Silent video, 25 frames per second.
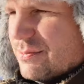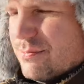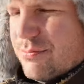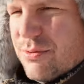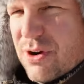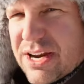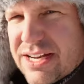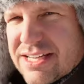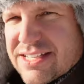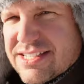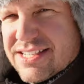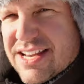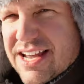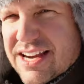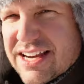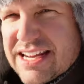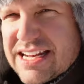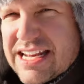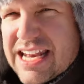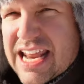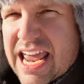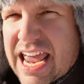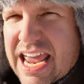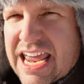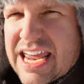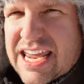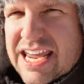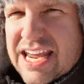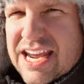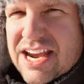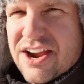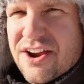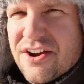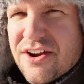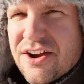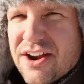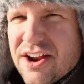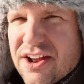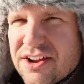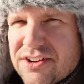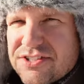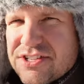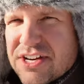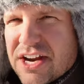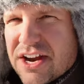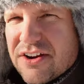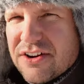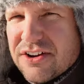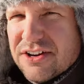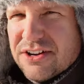a bright sunny day here in
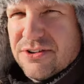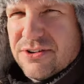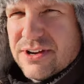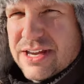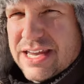Ontario,